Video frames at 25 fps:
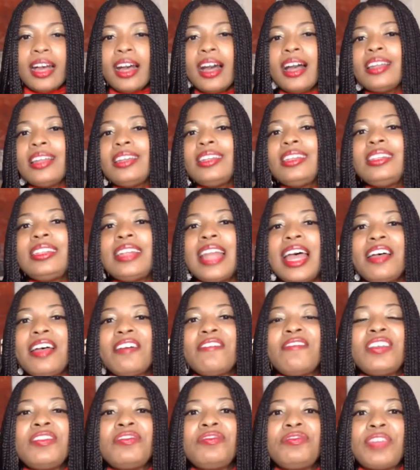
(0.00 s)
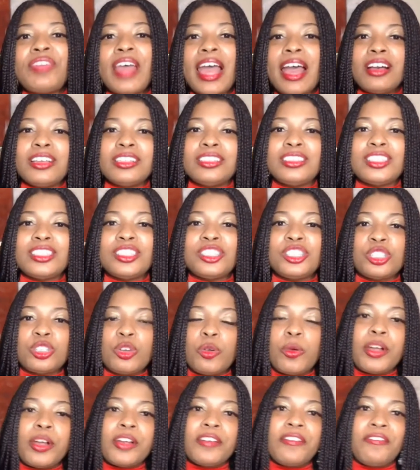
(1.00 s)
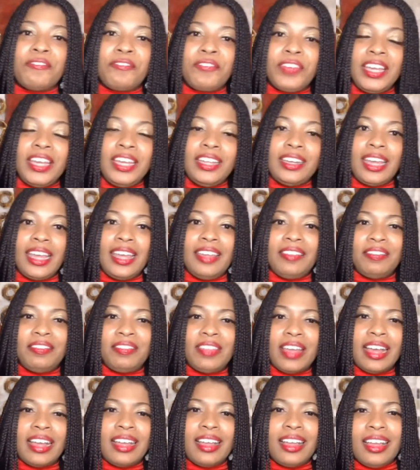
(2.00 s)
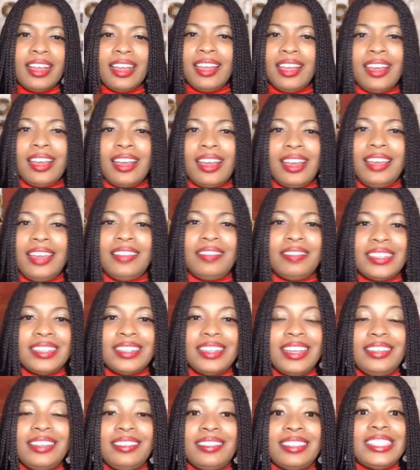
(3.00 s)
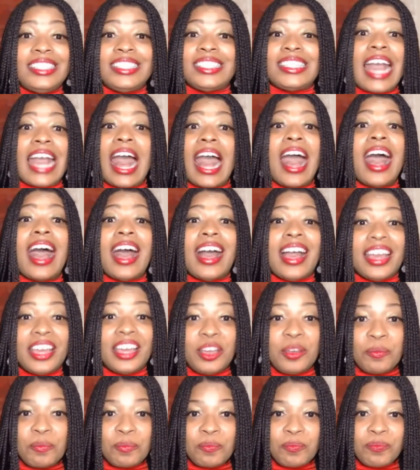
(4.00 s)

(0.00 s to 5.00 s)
11,000 square feet in the in the in the sky